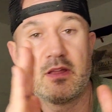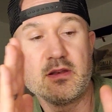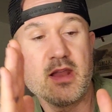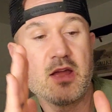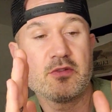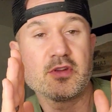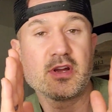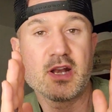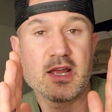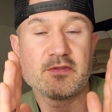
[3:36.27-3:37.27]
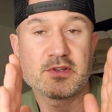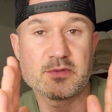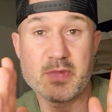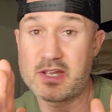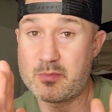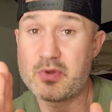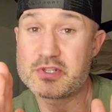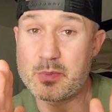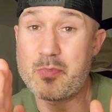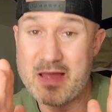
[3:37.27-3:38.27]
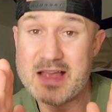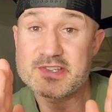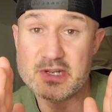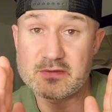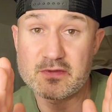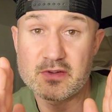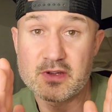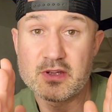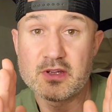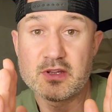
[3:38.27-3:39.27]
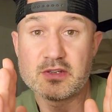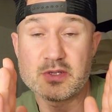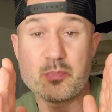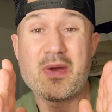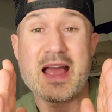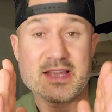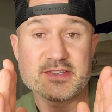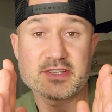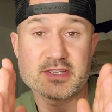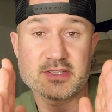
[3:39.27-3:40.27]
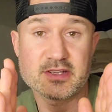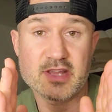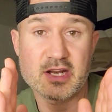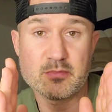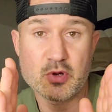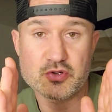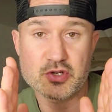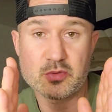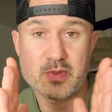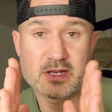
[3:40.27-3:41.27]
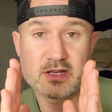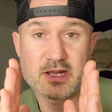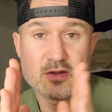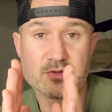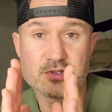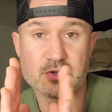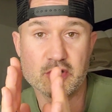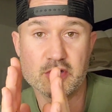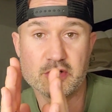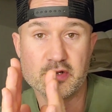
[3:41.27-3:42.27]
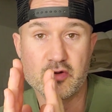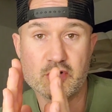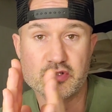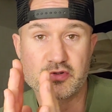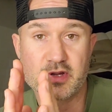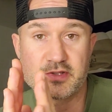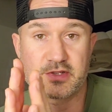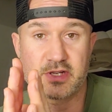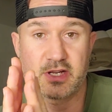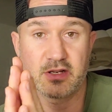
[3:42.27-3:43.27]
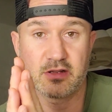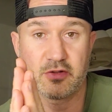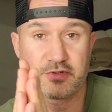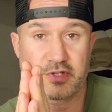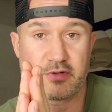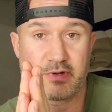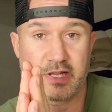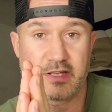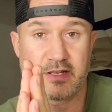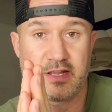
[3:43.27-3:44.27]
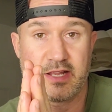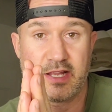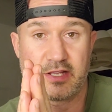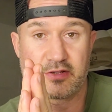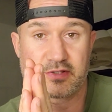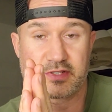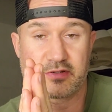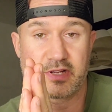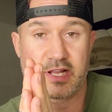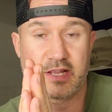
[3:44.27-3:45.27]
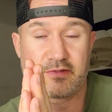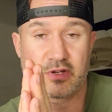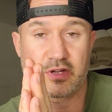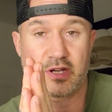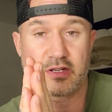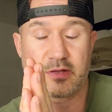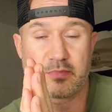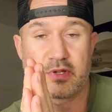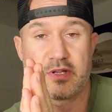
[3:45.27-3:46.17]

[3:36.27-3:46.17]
Now they're going to have to make a bunch of positive deposits into that emotional bank account to earn your trust to get close to you again, and you're still going to have your guard up.